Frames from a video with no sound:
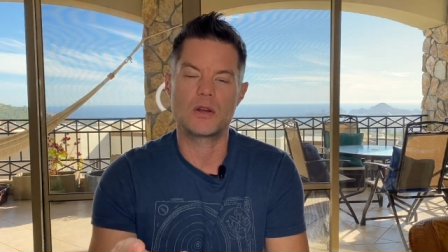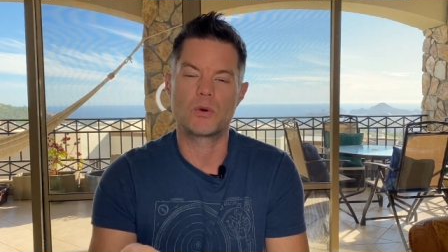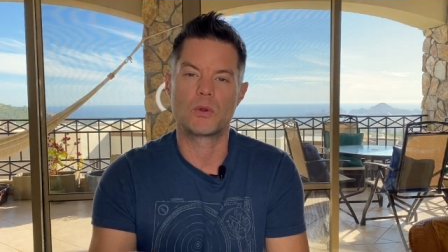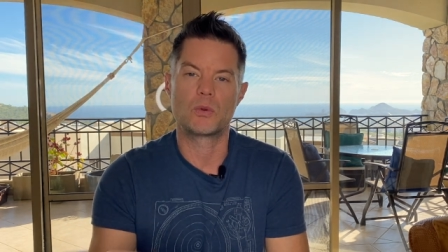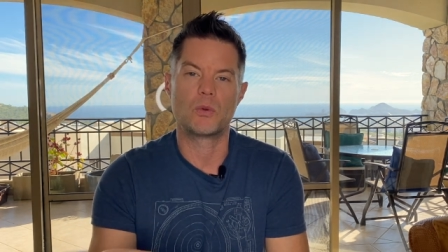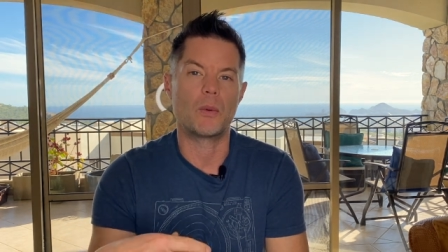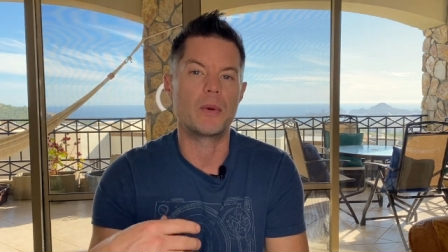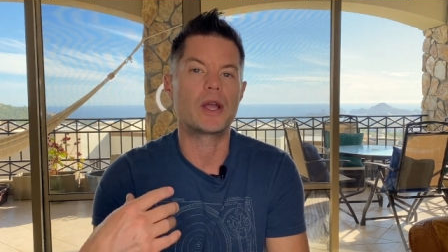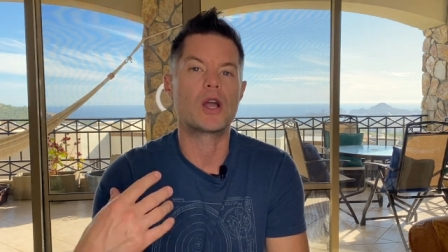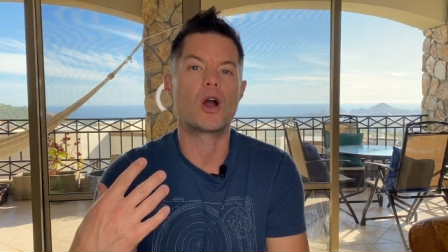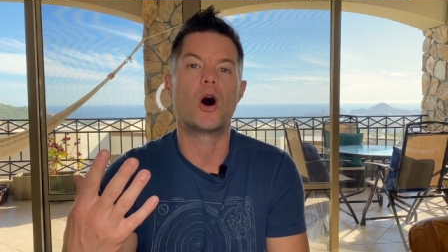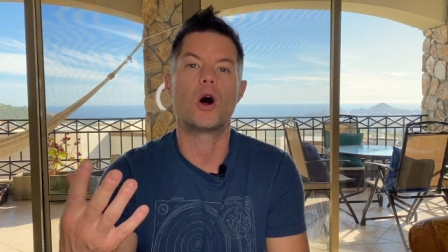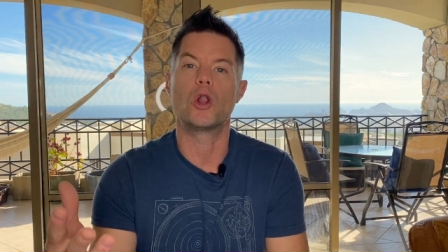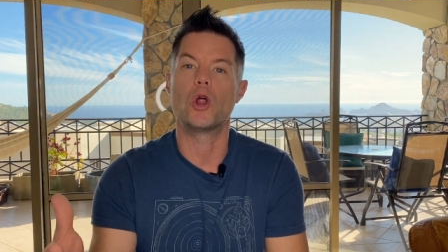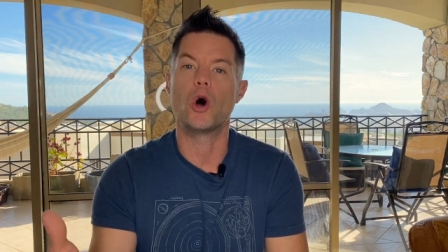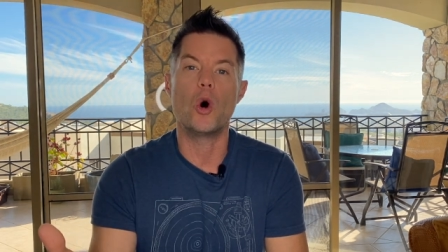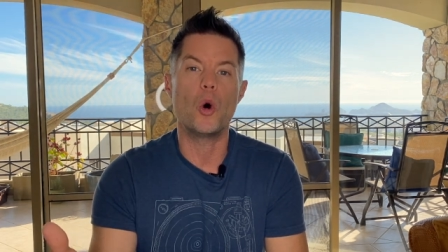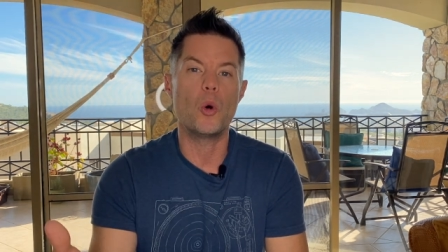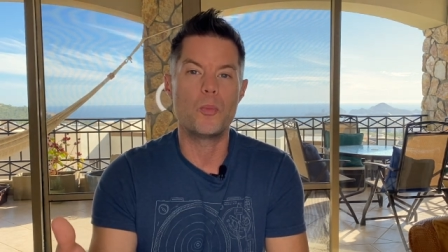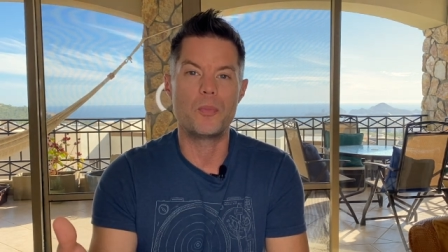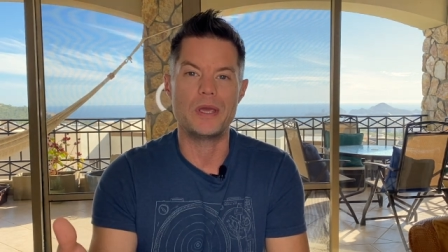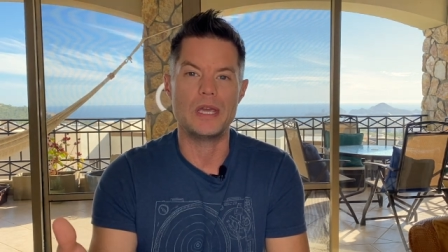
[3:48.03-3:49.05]
with what we call
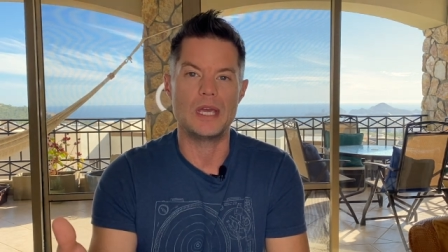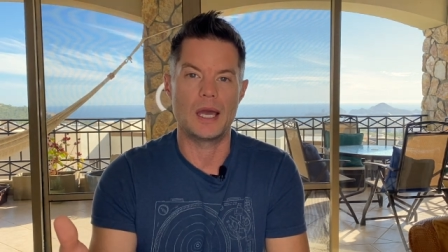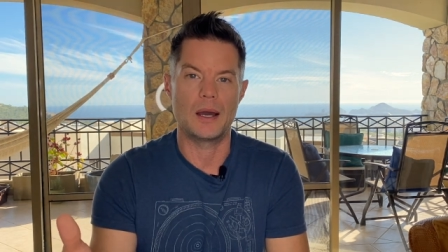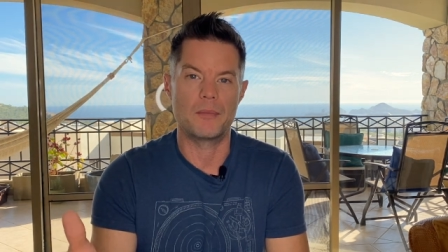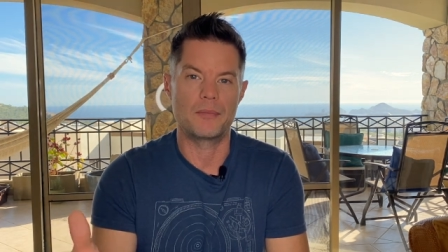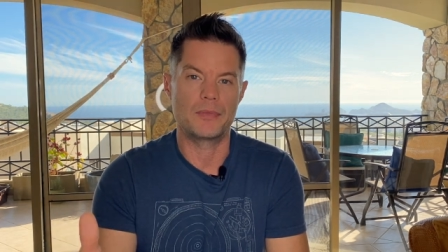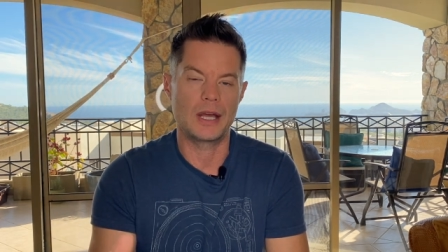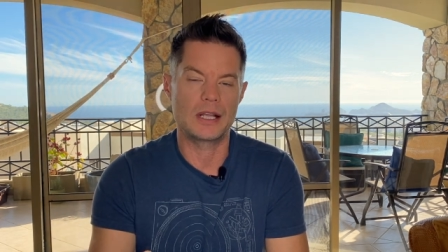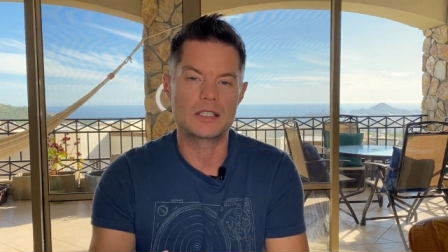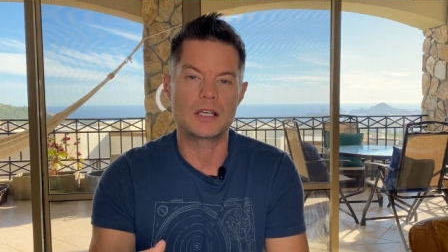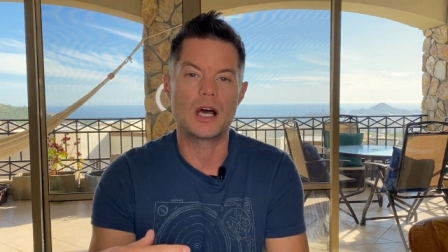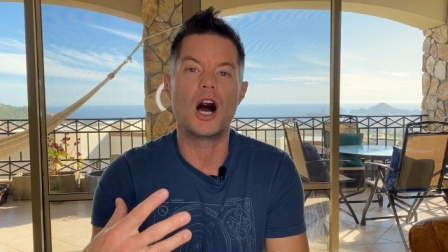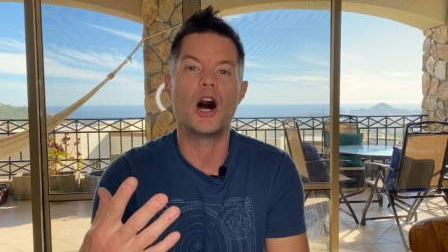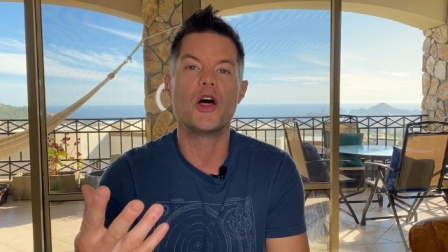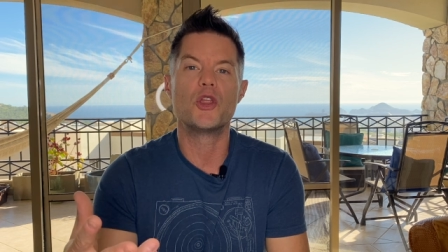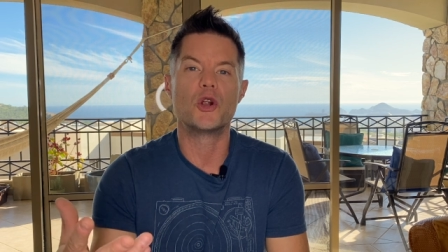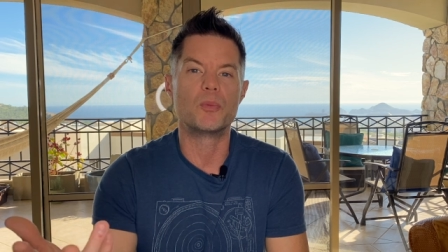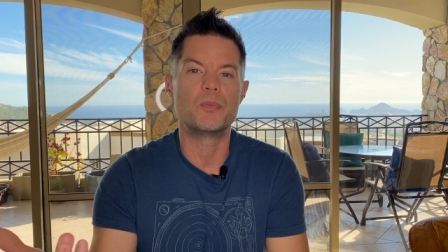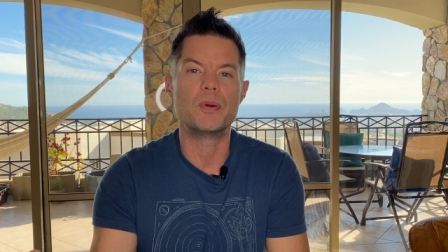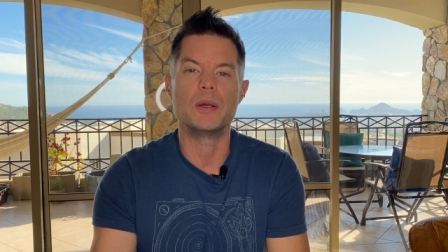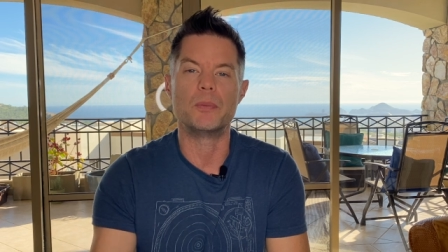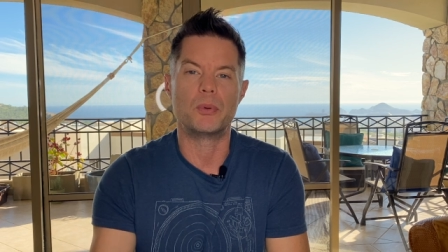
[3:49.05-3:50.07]
OPM, that's
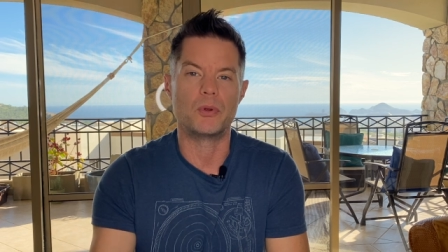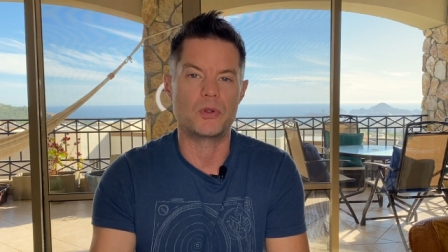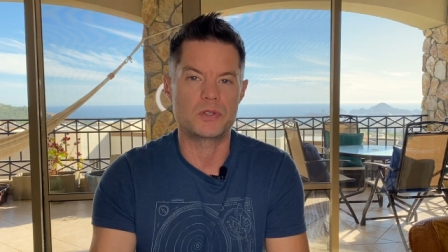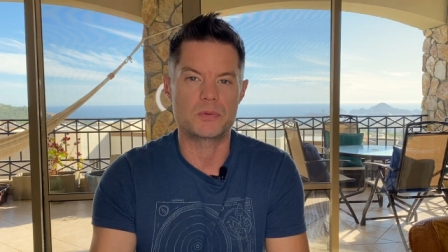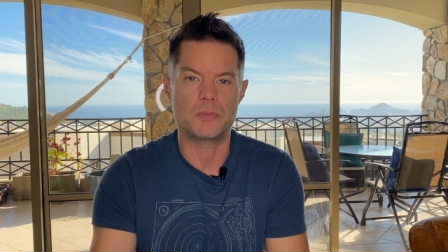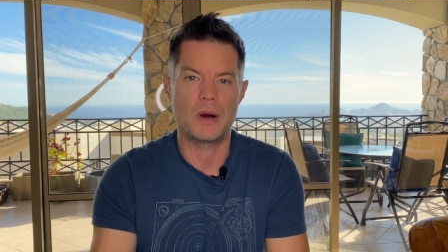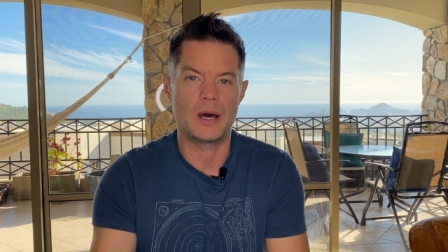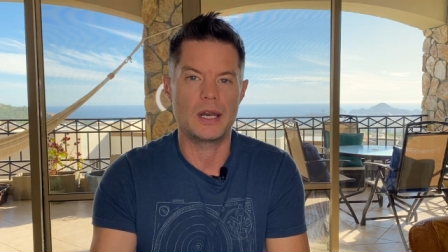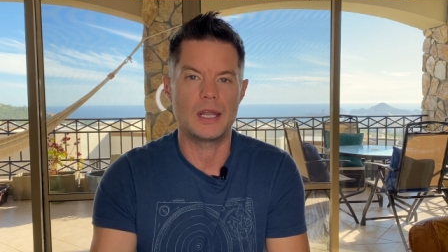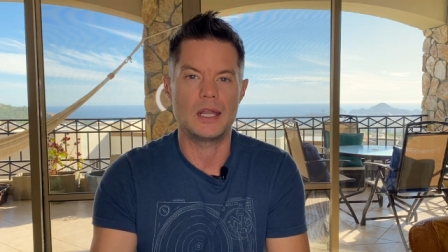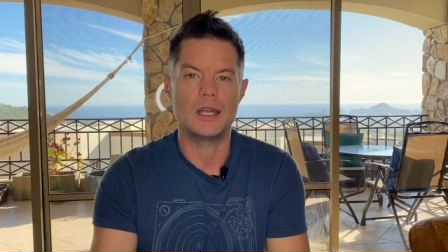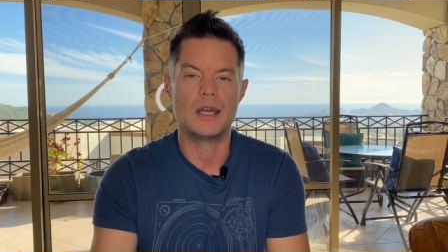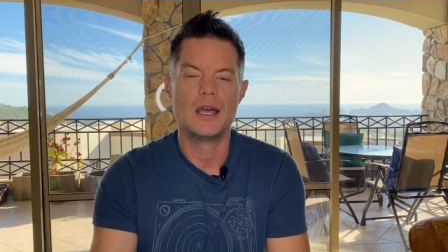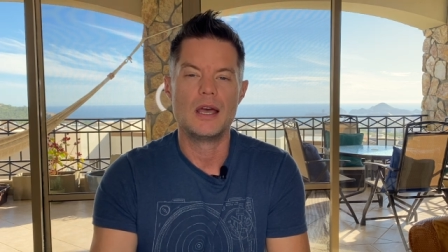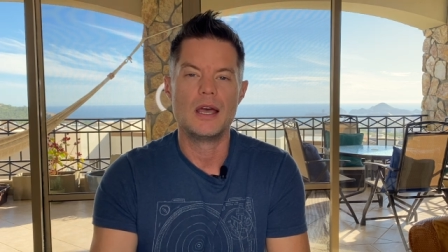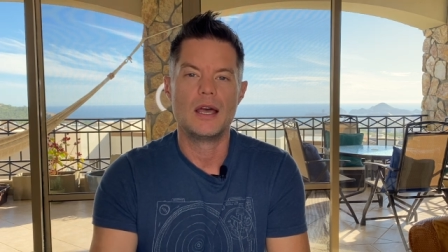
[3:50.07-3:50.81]
other people's money.